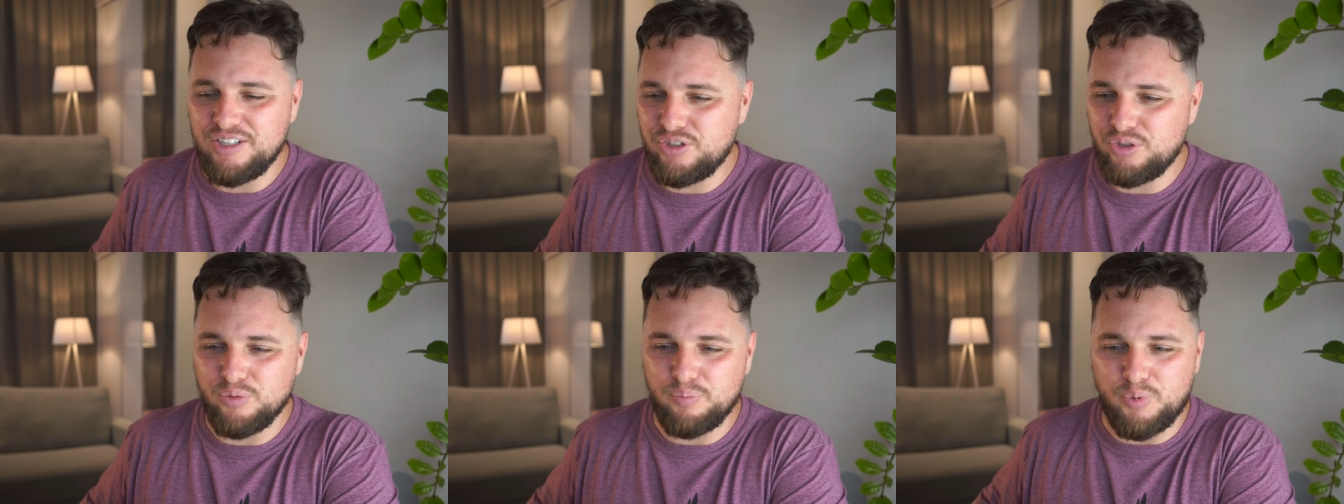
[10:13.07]

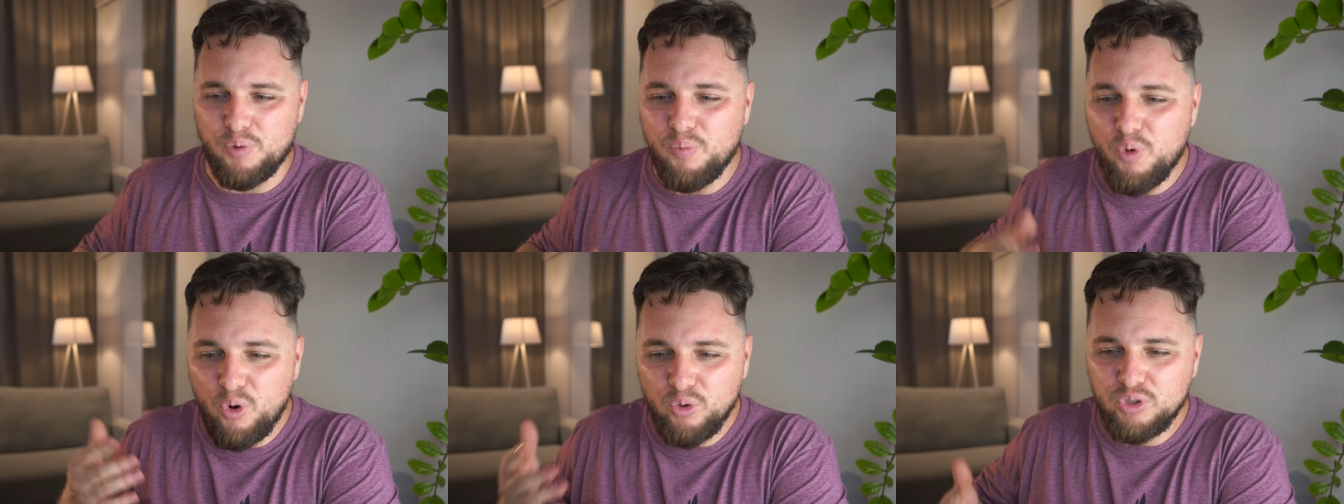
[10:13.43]
to
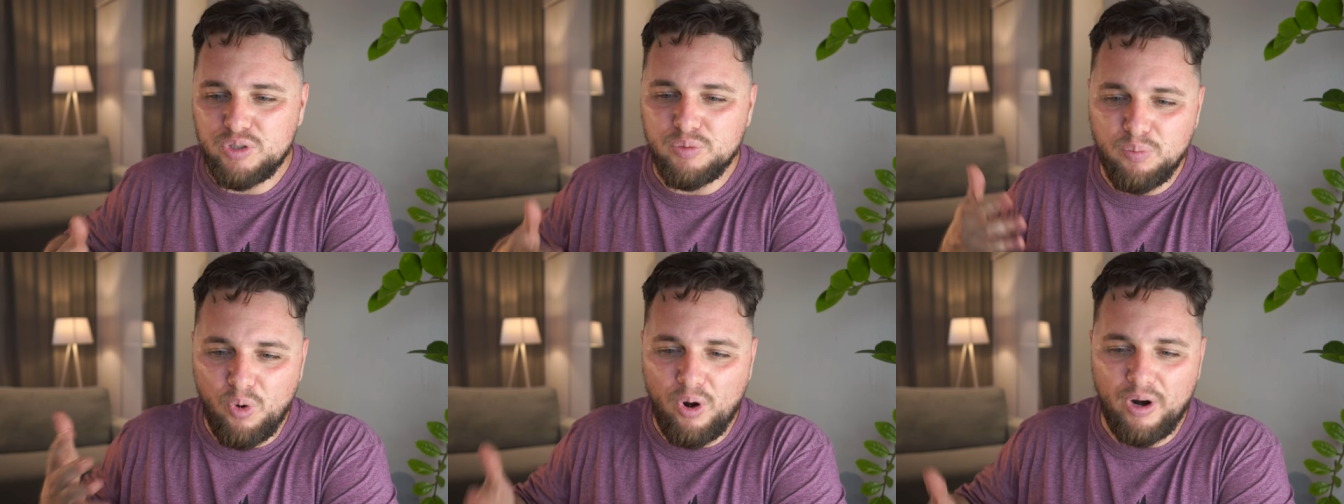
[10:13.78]

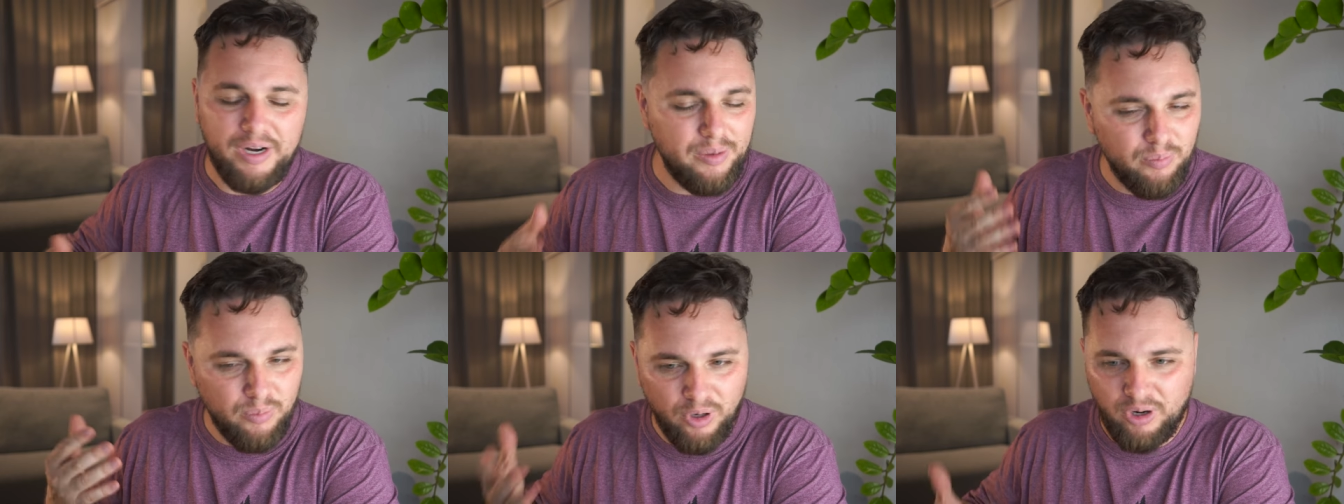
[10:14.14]
promote more
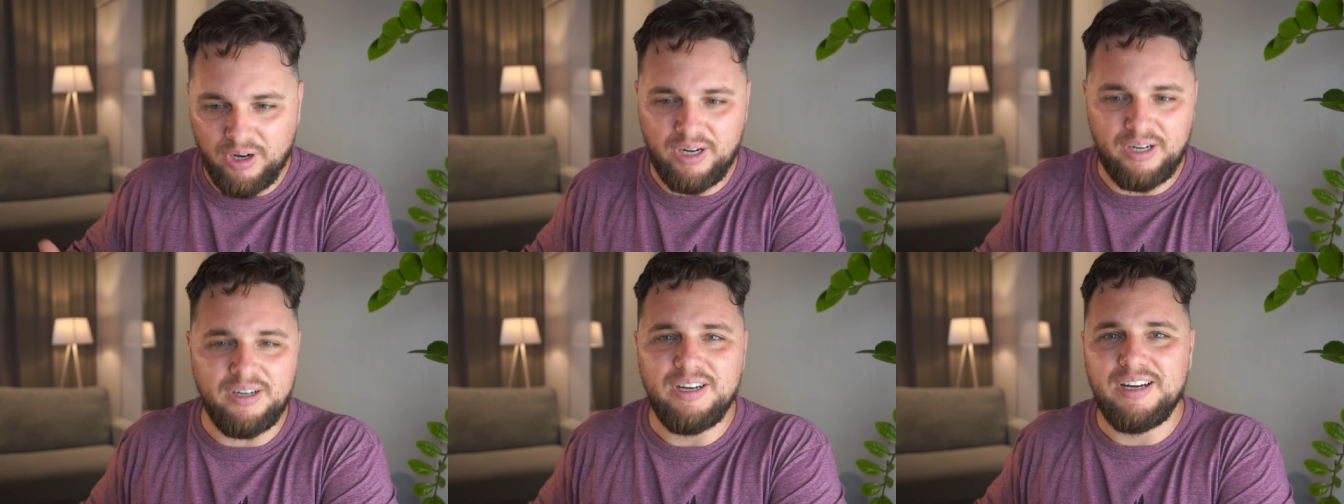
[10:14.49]
and
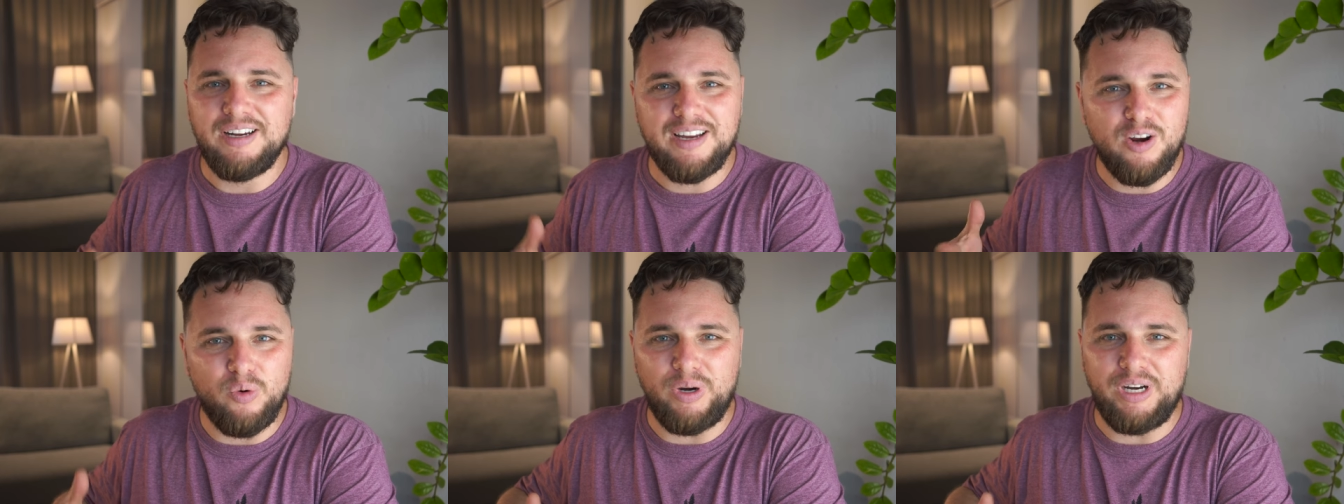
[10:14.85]
more
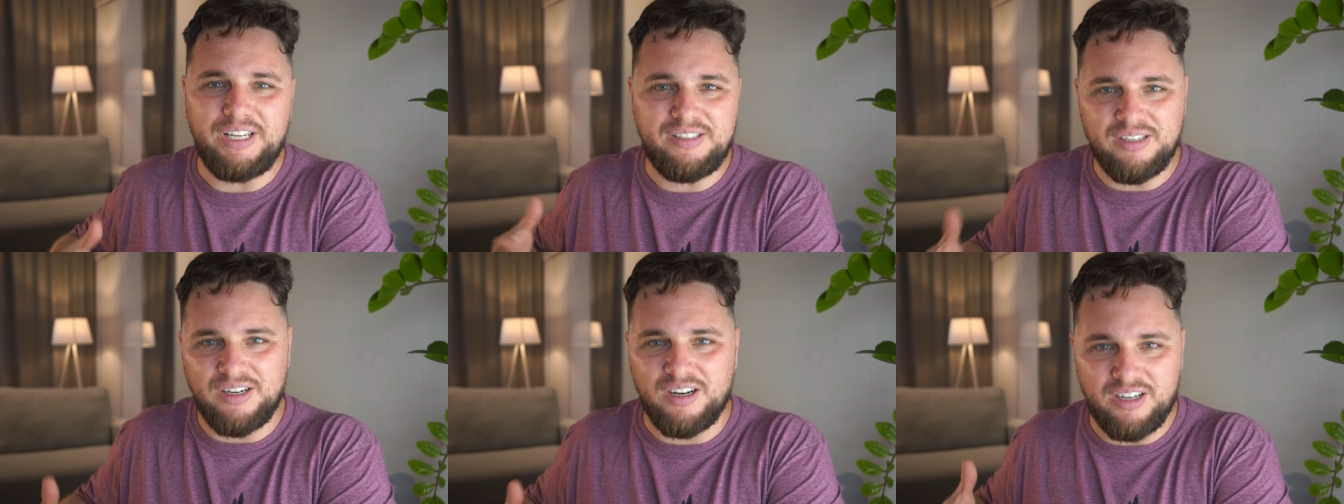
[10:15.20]

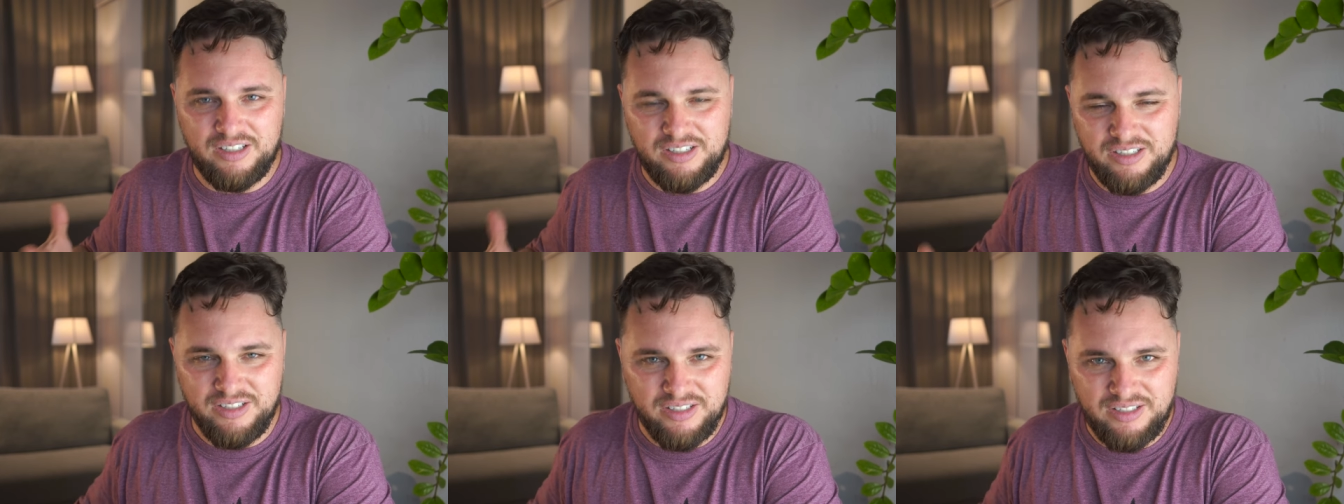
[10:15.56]
great
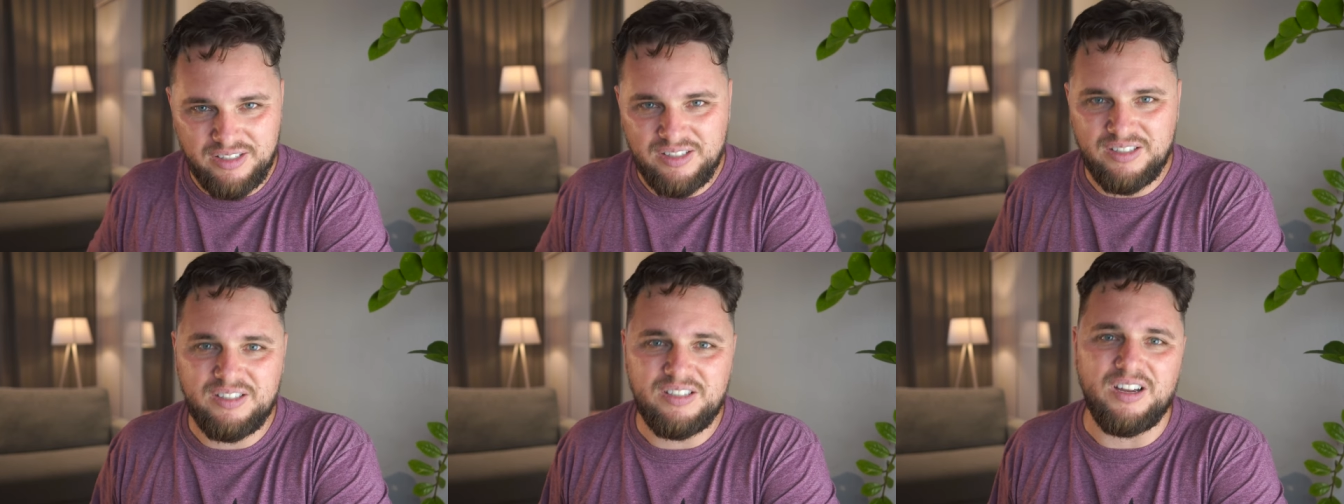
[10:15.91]

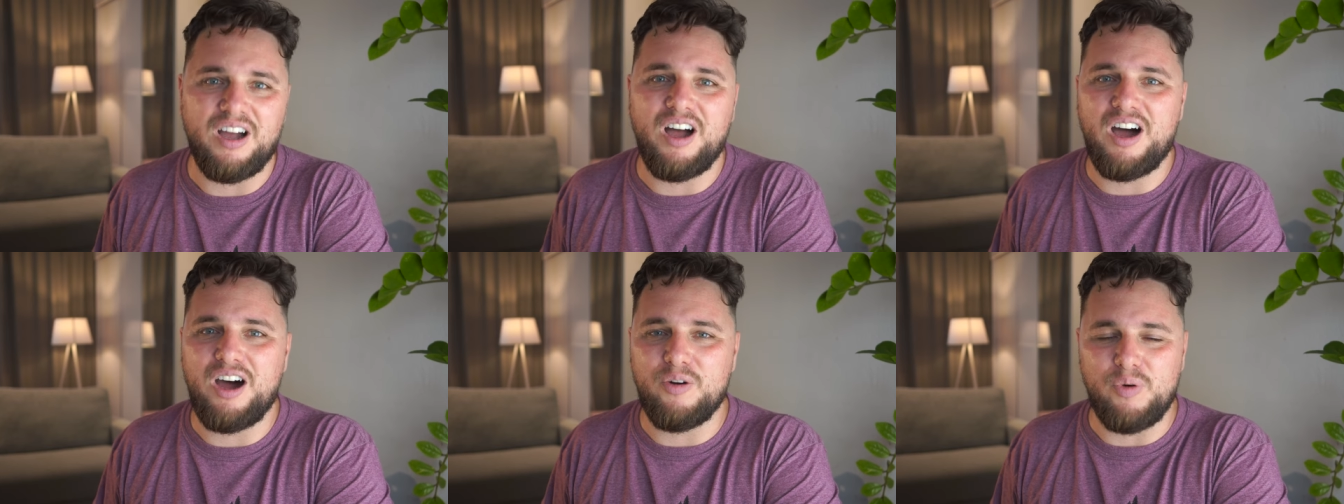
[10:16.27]
artists
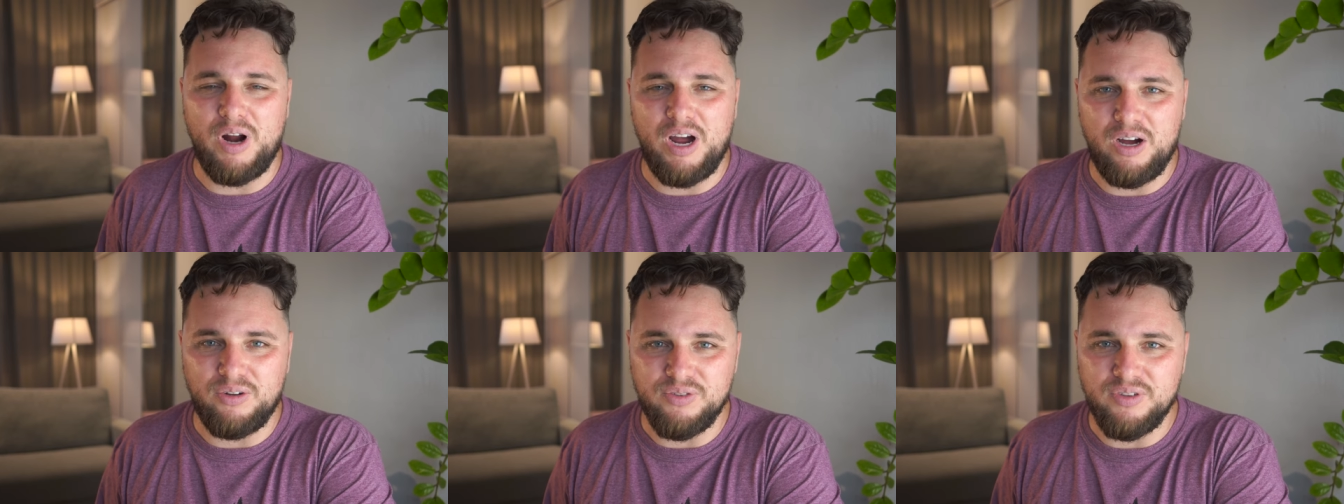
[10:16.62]

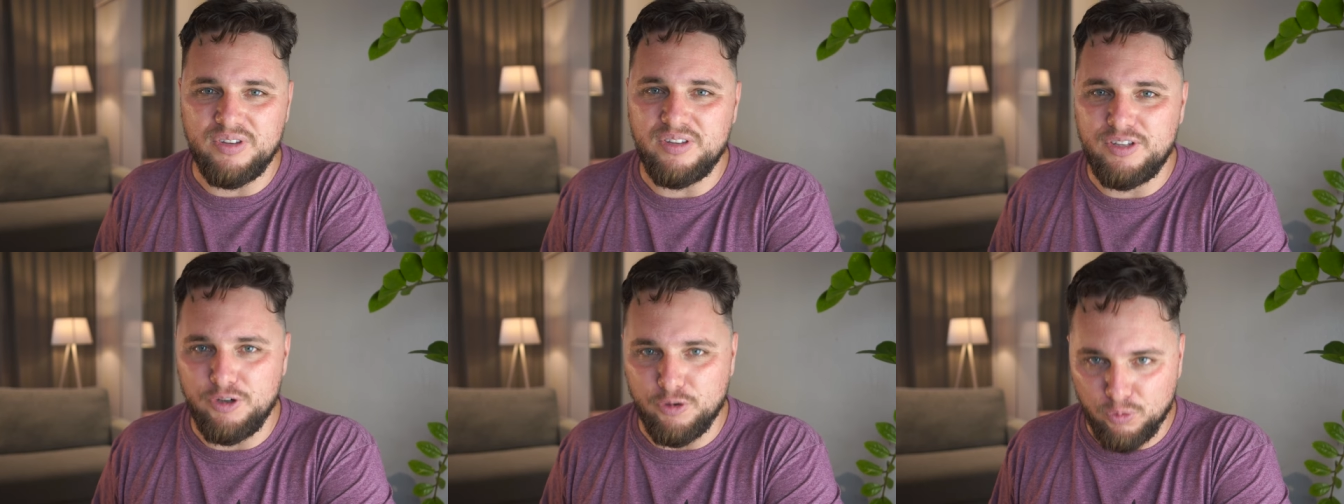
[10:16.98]

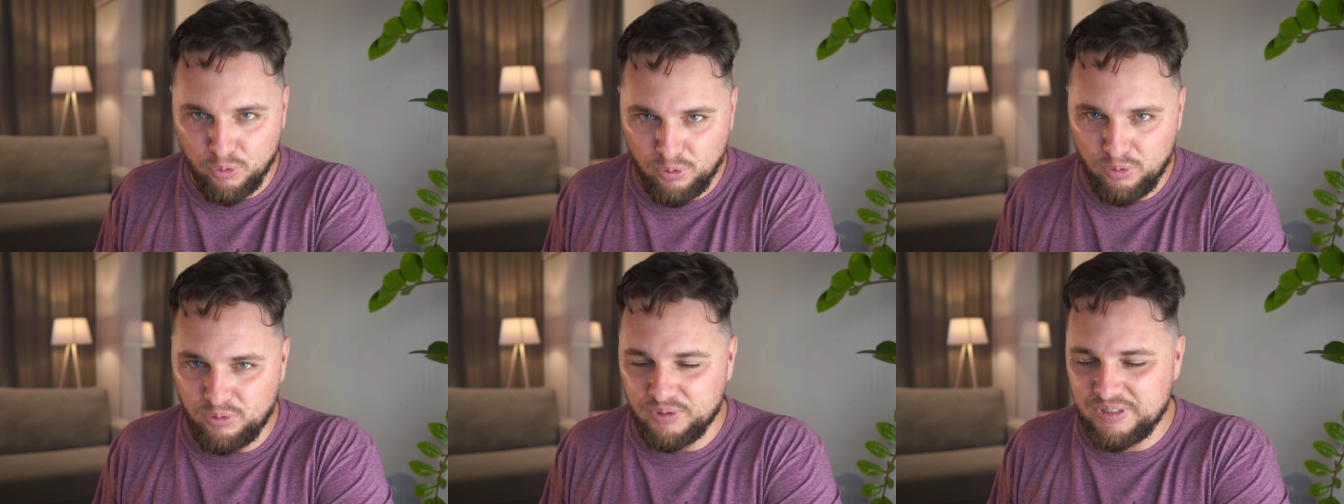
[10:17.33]
around the
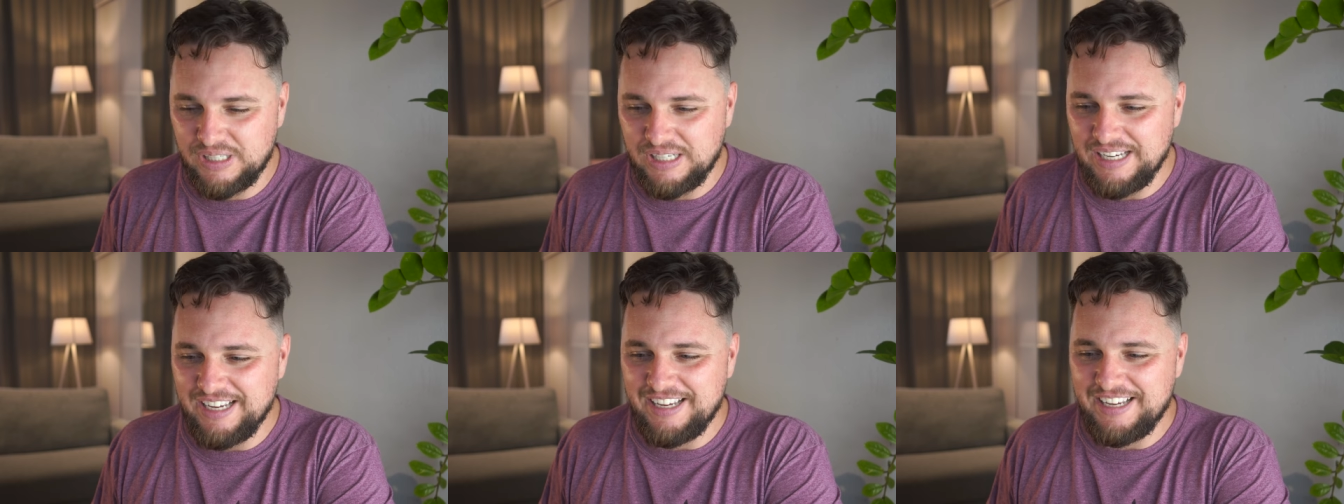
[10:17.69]
world.